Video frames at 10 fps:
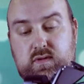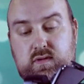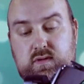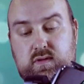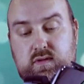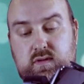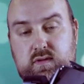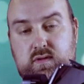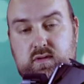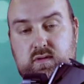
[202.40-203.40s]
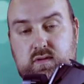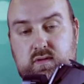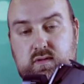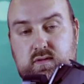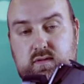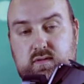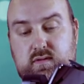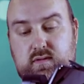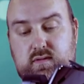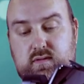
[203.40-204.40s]

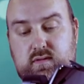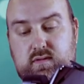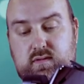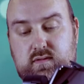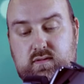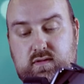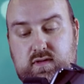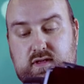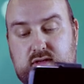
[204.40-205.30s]
No one is speaking in this clip.